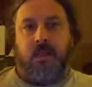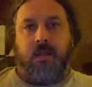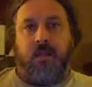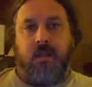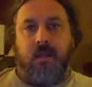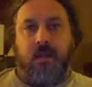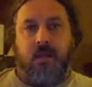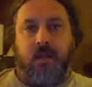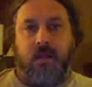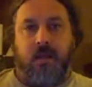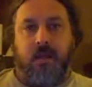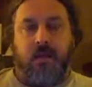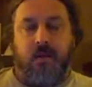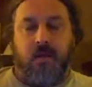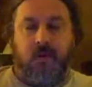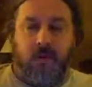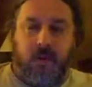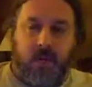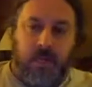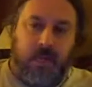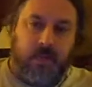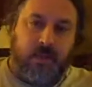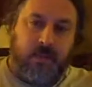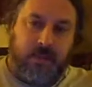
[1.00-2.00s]
Yeah,
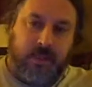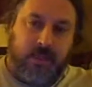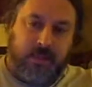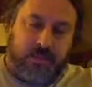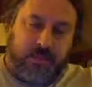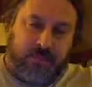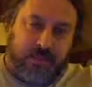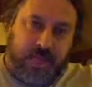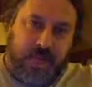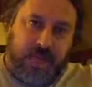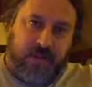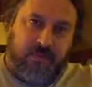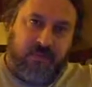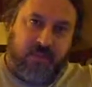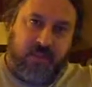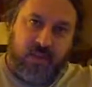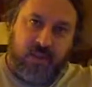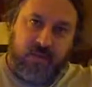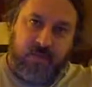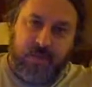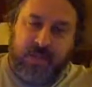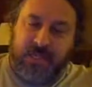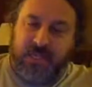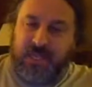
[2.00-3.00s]
well, it's time for
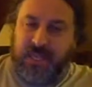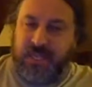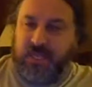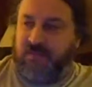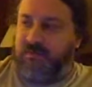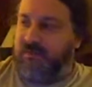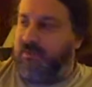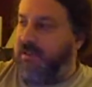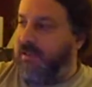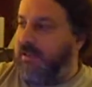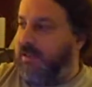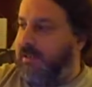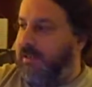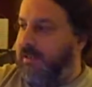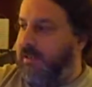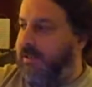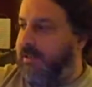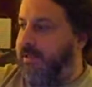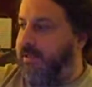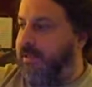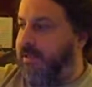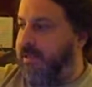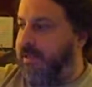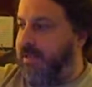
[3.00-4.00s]
another BTS
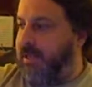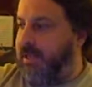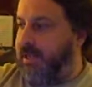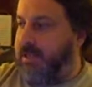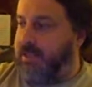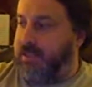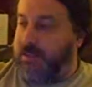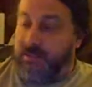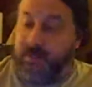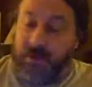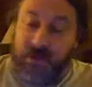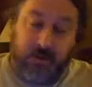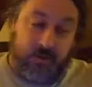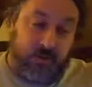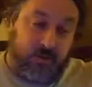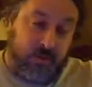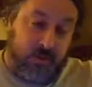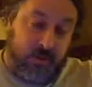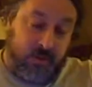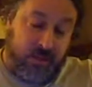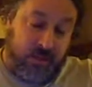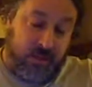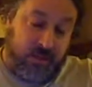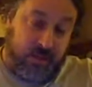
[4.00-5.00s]
vlog. It's about
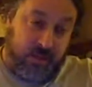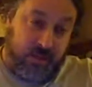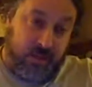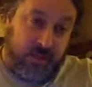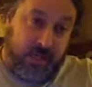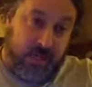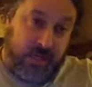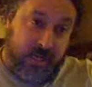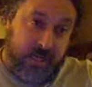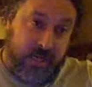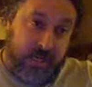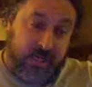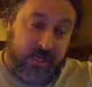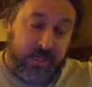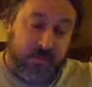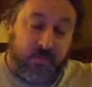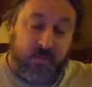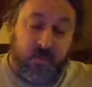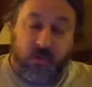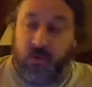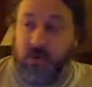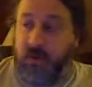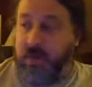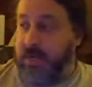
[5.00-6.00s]
2.30 in the
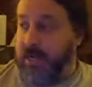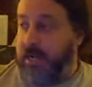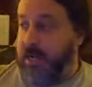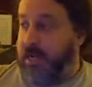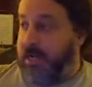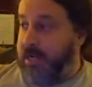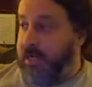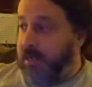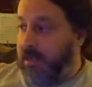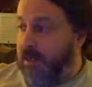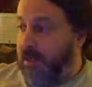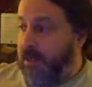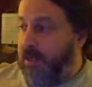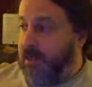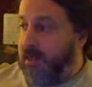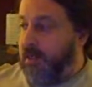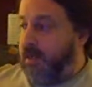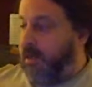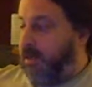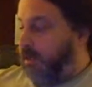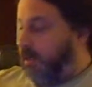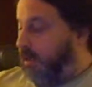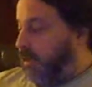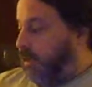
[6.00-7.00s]
morning.
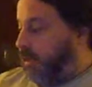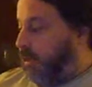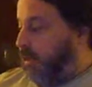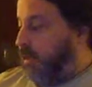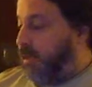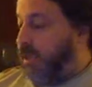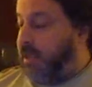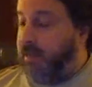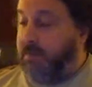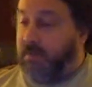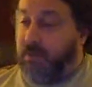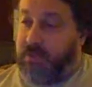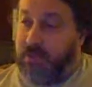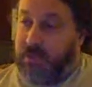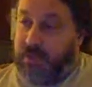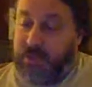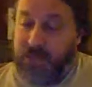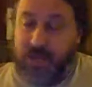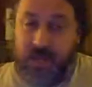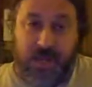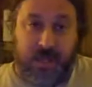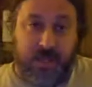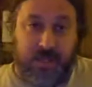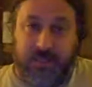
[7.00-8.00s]
Uh, I think it was,
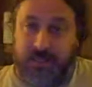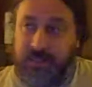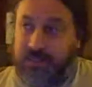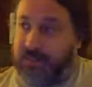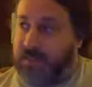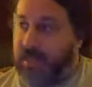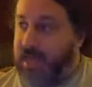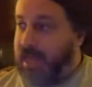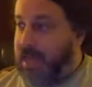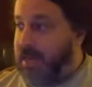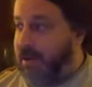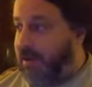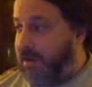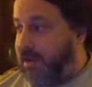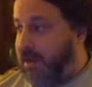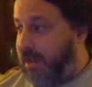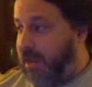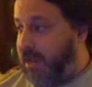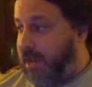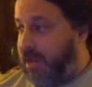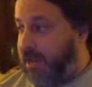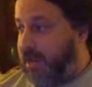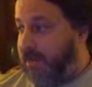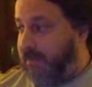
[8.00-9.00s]
yeah,
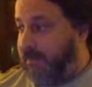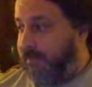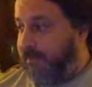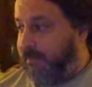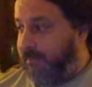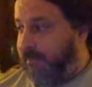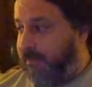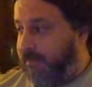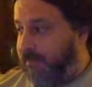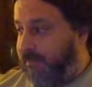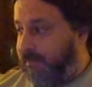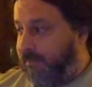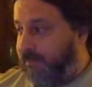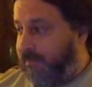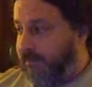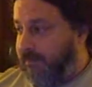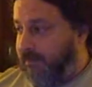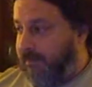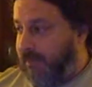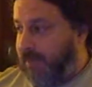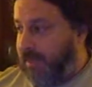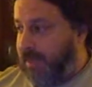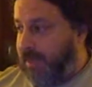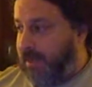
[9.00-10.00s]
Saturday.
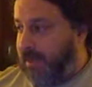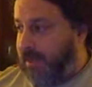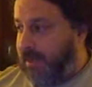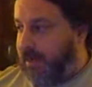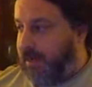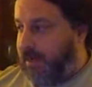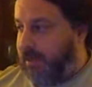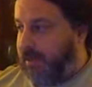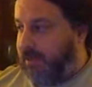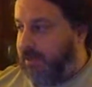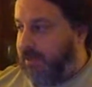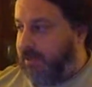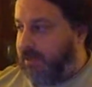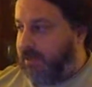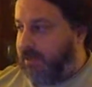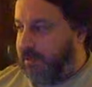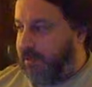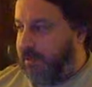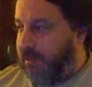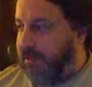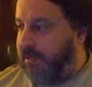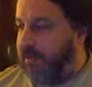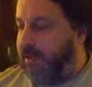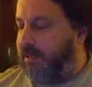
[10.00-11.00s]
Uh, which
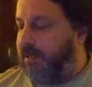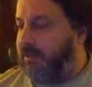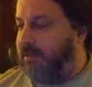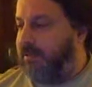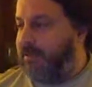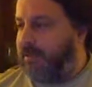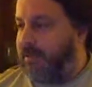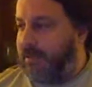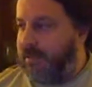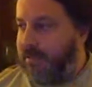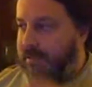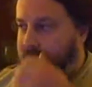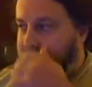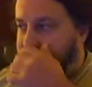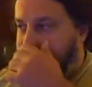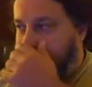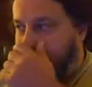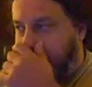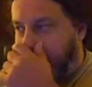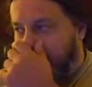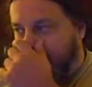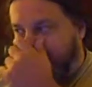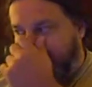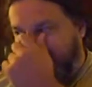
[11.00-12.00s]
is
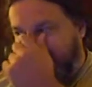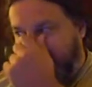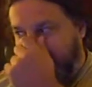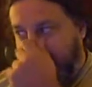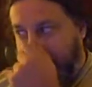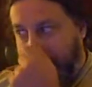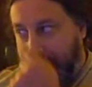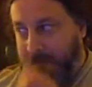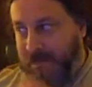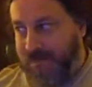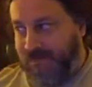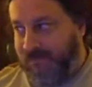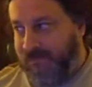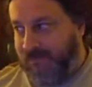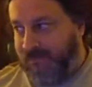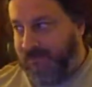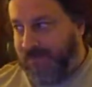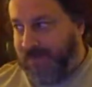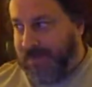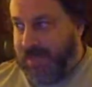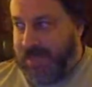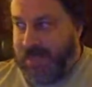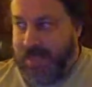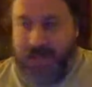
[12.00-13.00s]
Saturday,
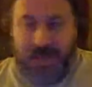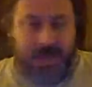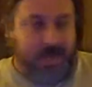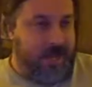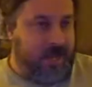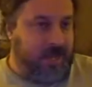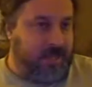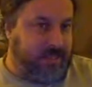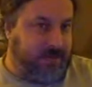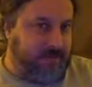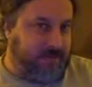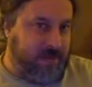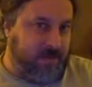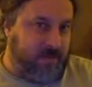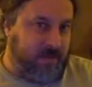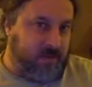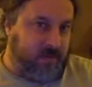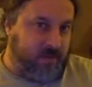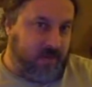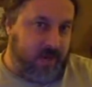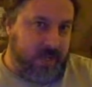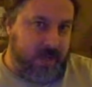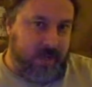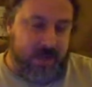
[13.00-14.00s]
uh, September
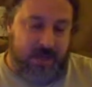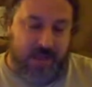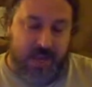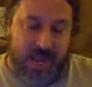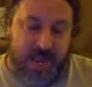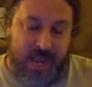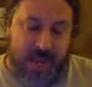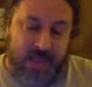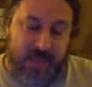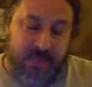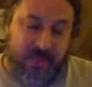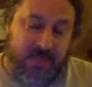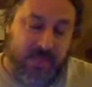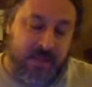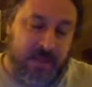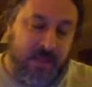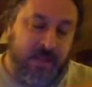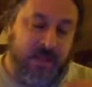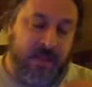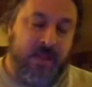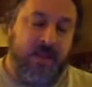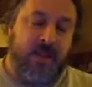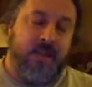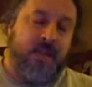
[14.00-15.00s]
28th.
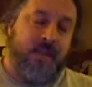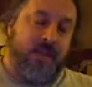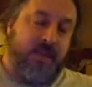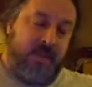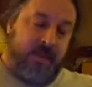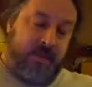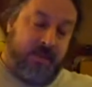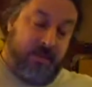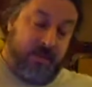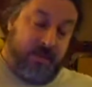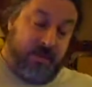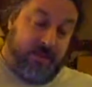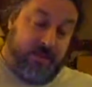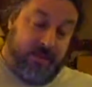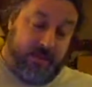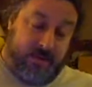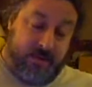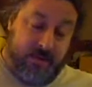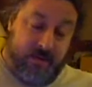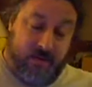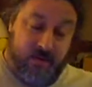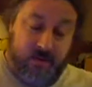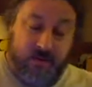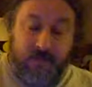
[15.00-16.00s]

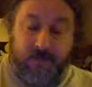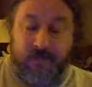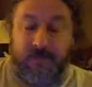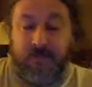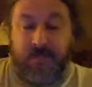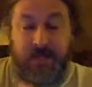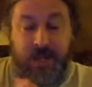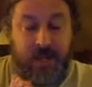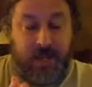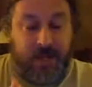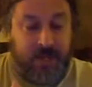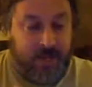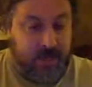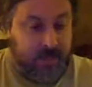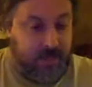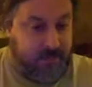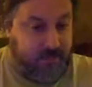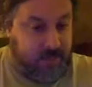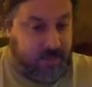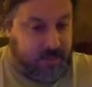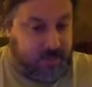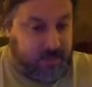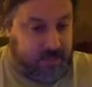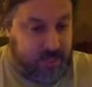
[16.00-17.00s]
So,
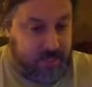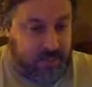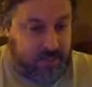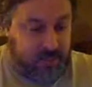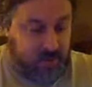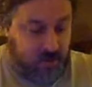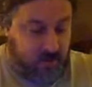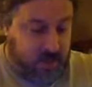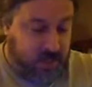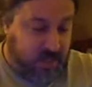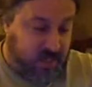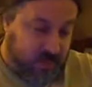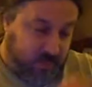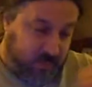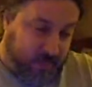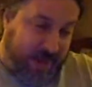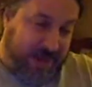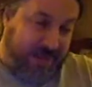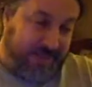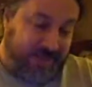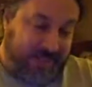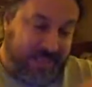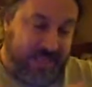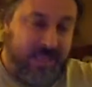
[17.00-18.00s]
um, this, so this is
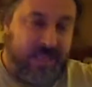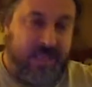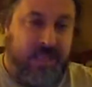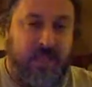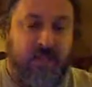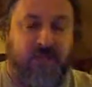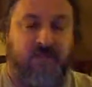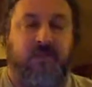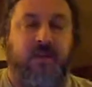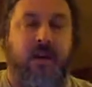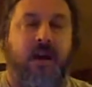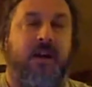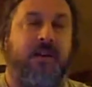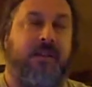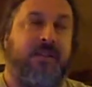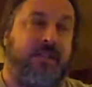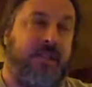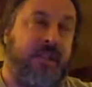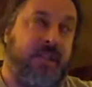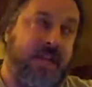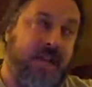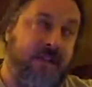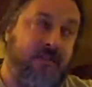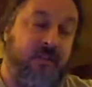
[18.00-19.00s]
basically the vlog that's
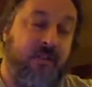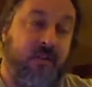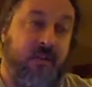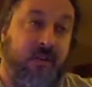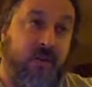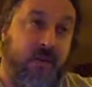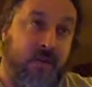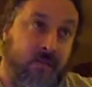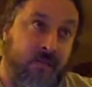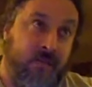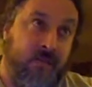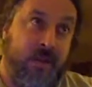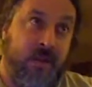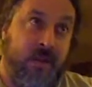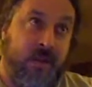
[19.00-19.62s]
going to cover